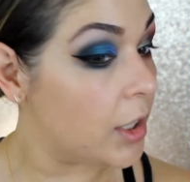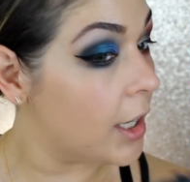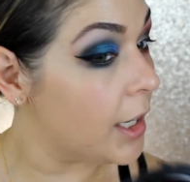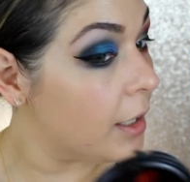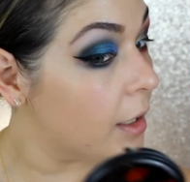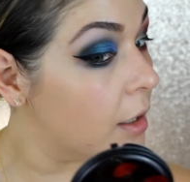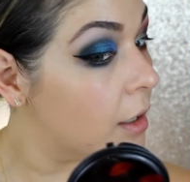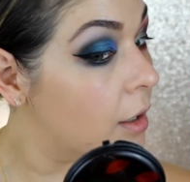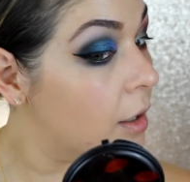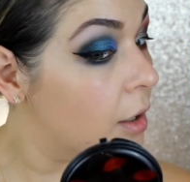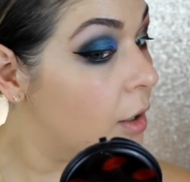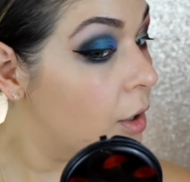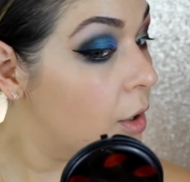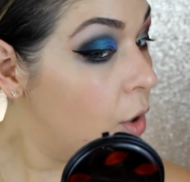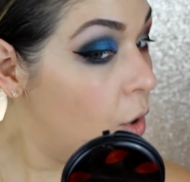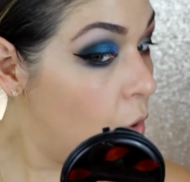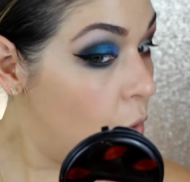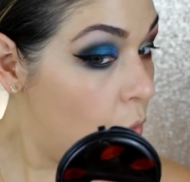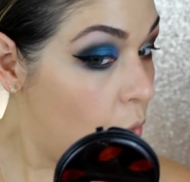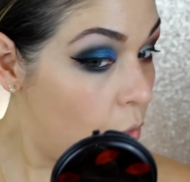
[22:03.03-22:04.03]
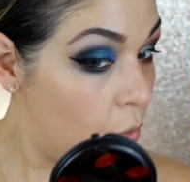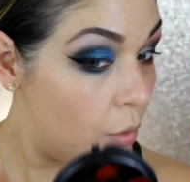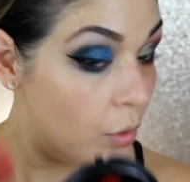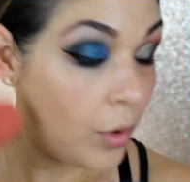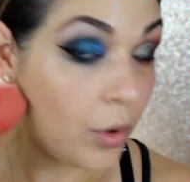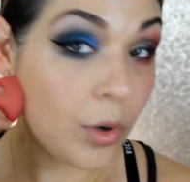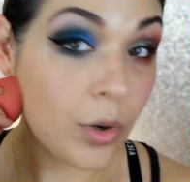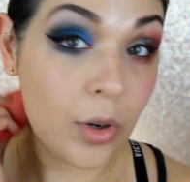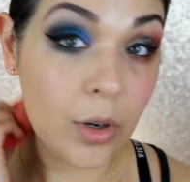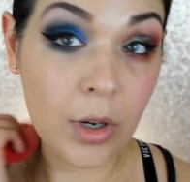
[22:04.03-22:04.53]
like,
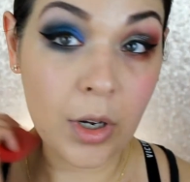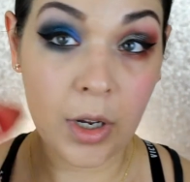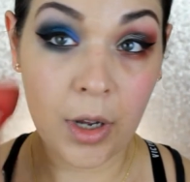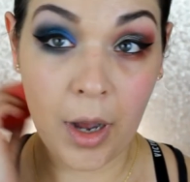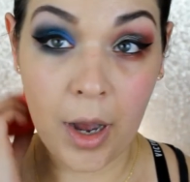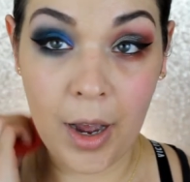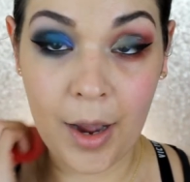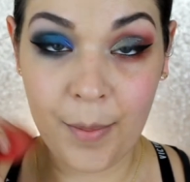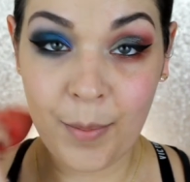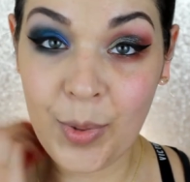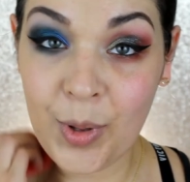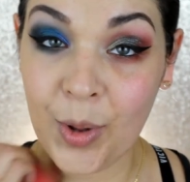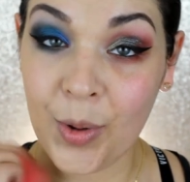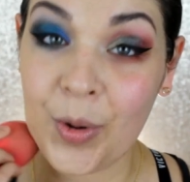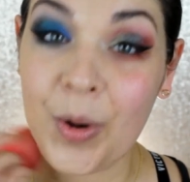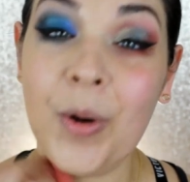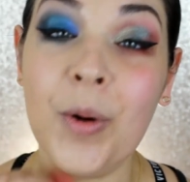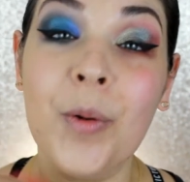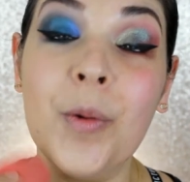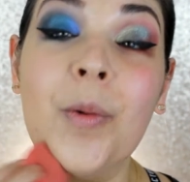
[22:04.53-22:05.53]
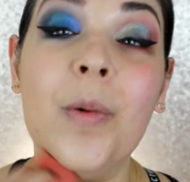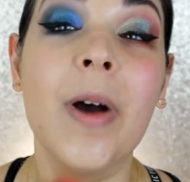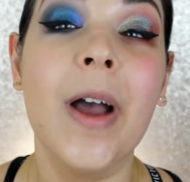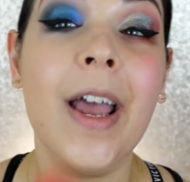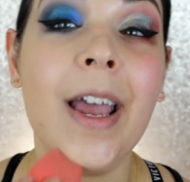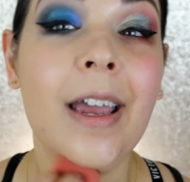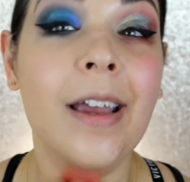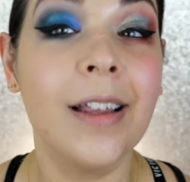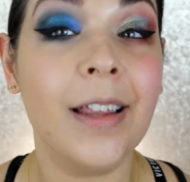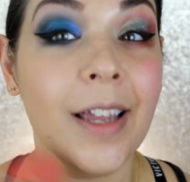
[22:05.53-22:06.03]
I'm blown
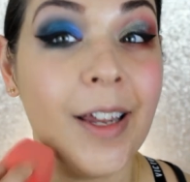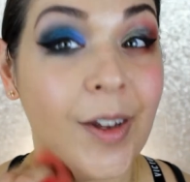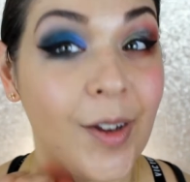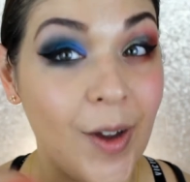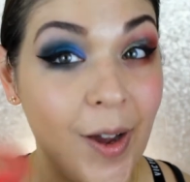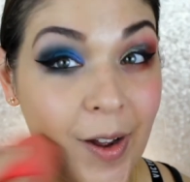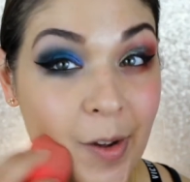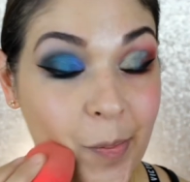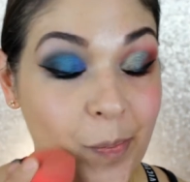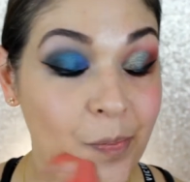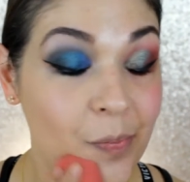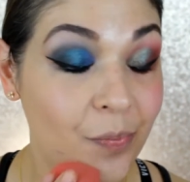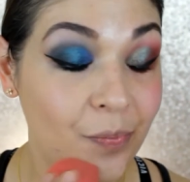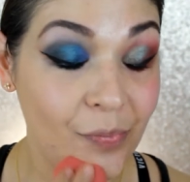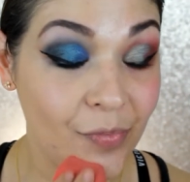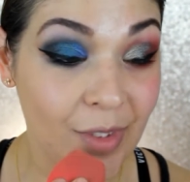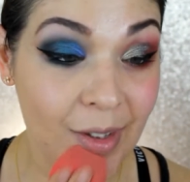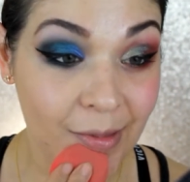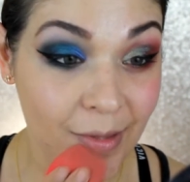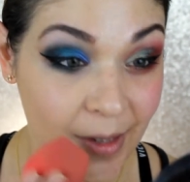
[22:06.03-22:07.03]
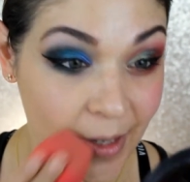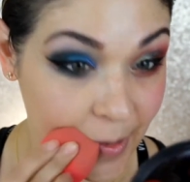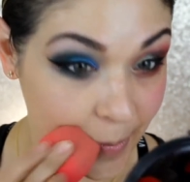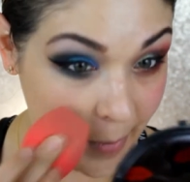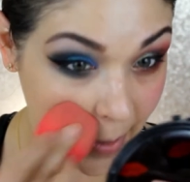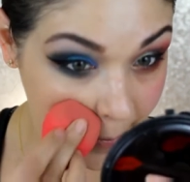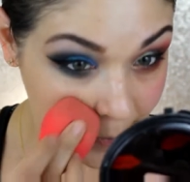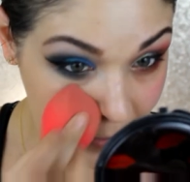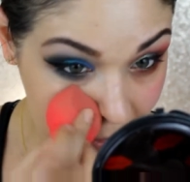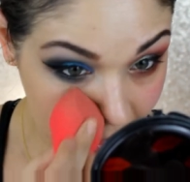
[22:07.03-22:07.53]
away. Like, this
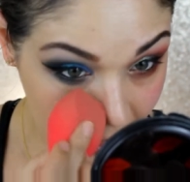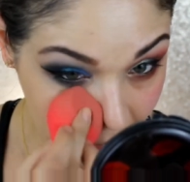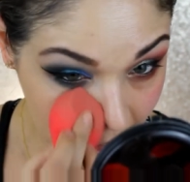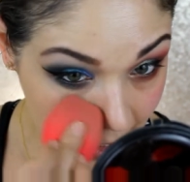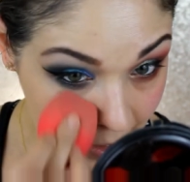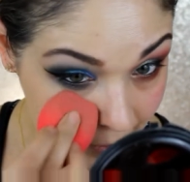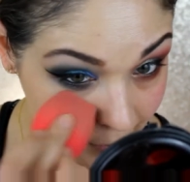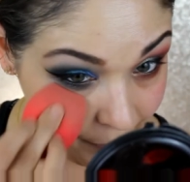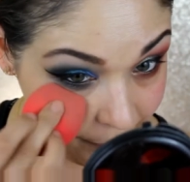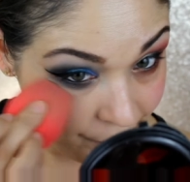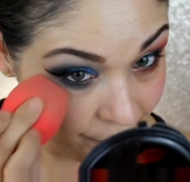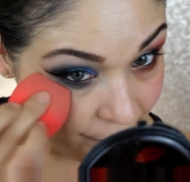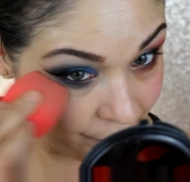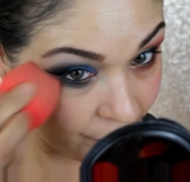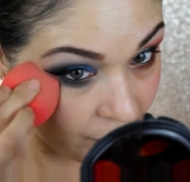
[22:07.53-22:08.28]
might become